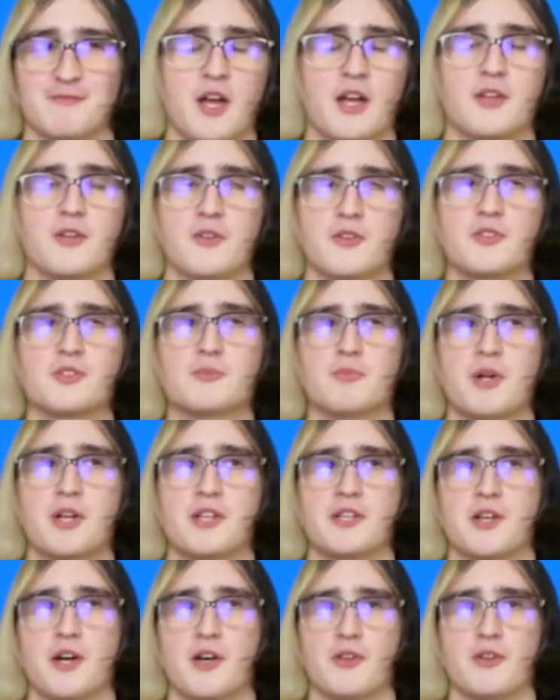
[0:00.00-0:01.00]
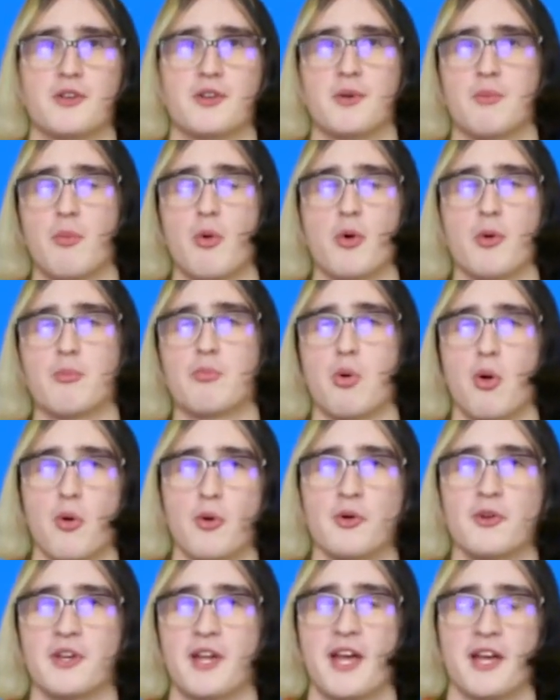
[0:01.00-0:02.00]
I know there's many other and more
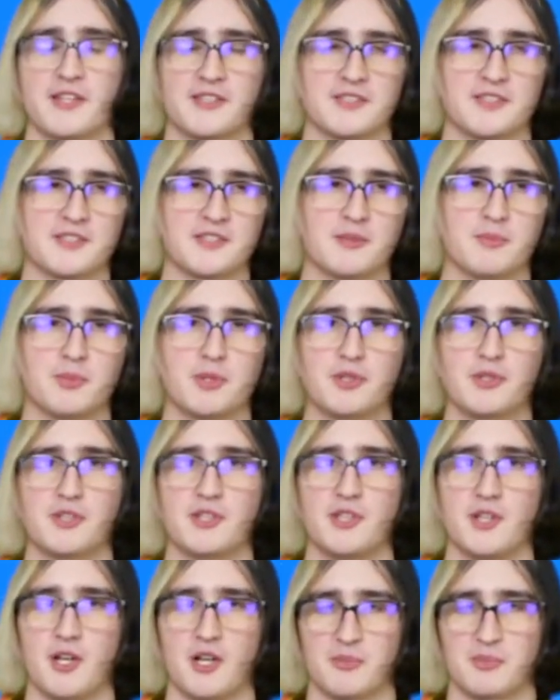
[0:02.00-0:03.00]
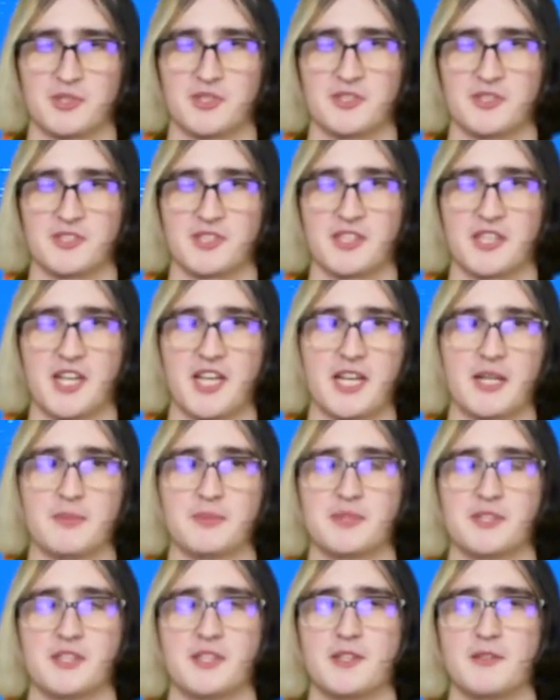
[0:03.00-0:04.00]
important accessibility options in
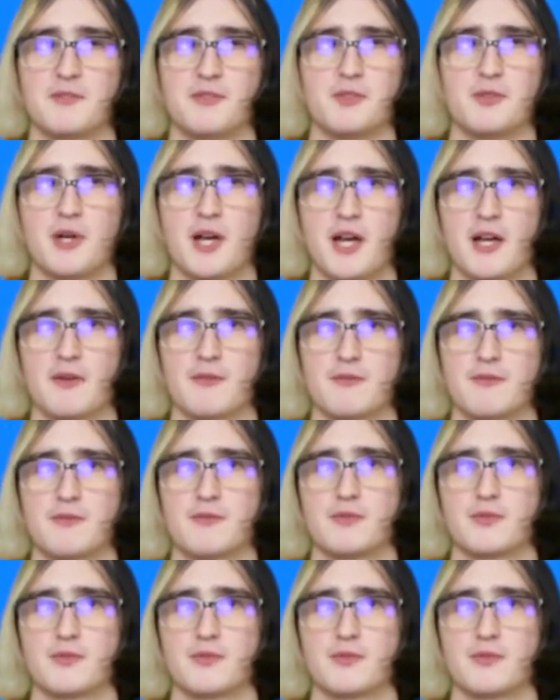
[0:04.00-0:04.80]
games, and if you have